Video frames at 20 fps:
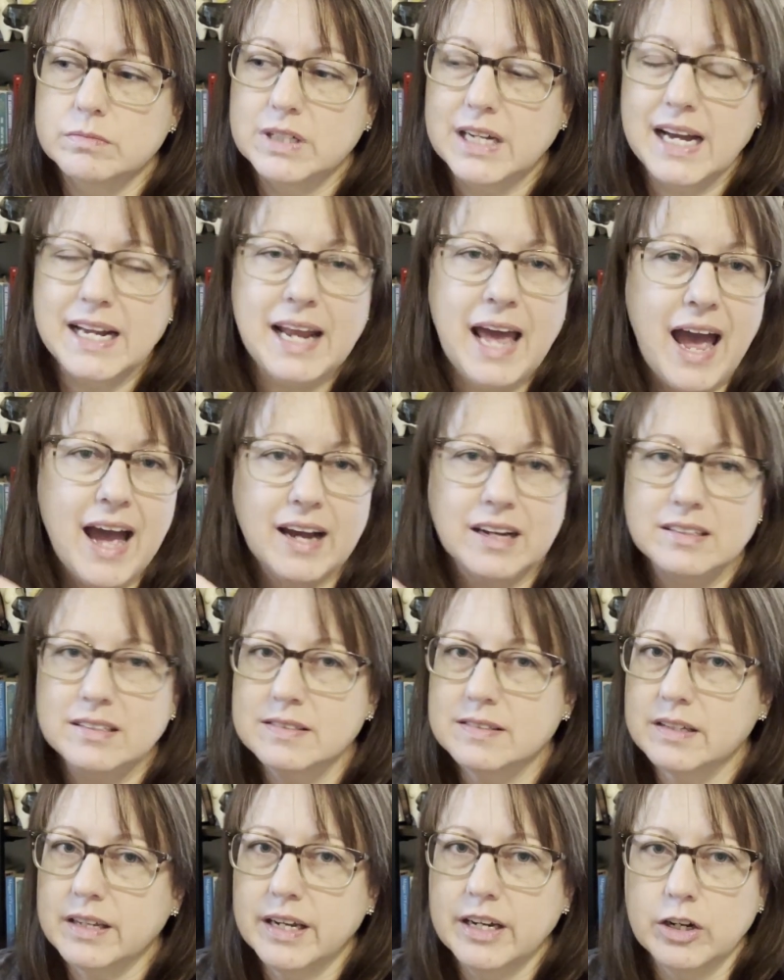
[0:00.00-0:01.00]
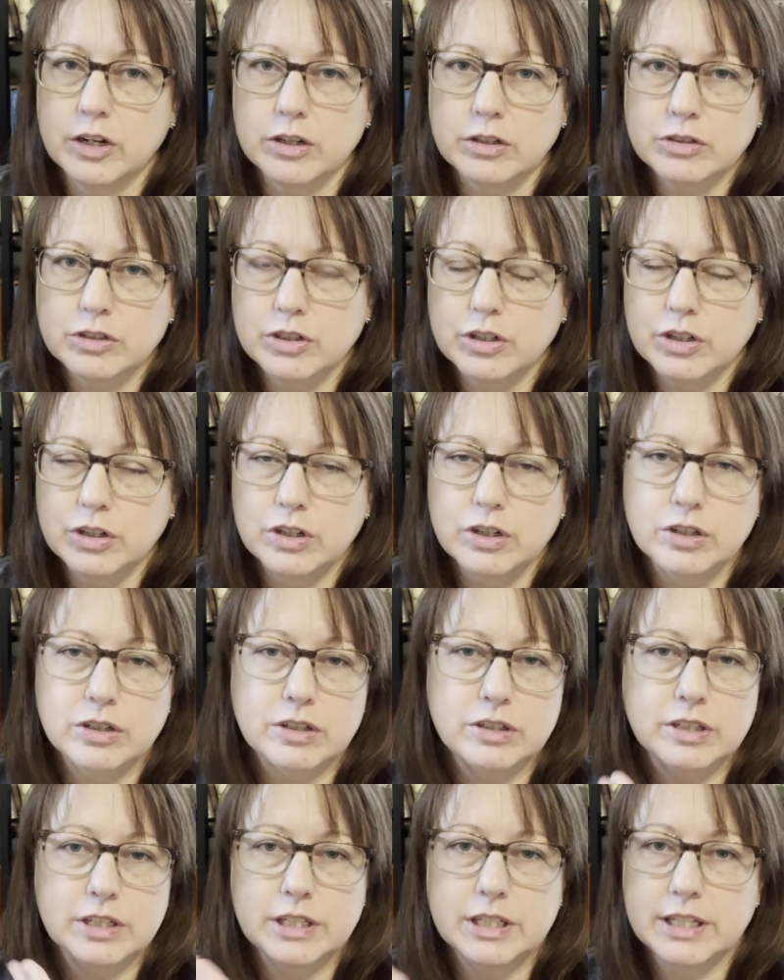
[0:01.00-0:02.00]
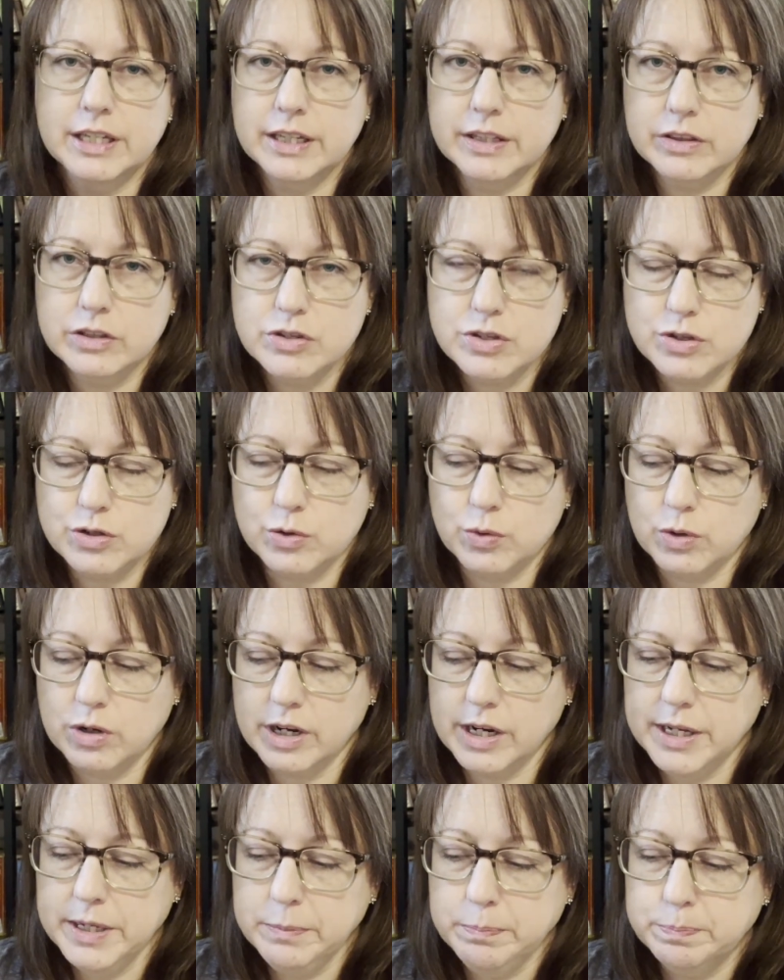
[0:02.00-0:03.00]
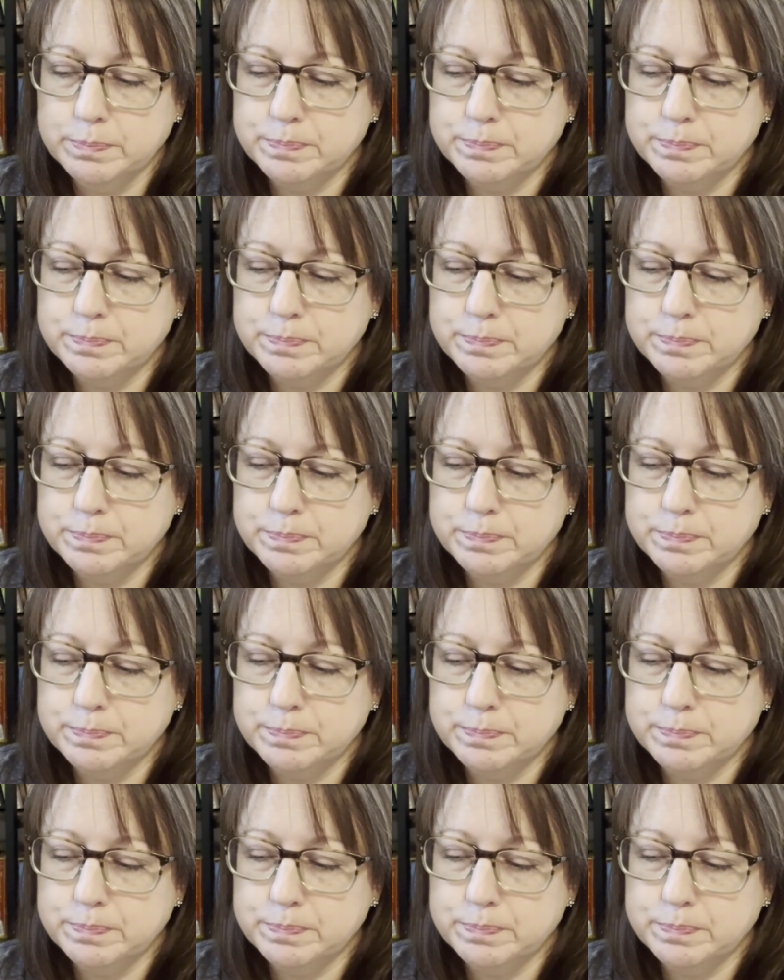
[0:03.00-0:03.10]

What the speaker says: of act as a character in the story.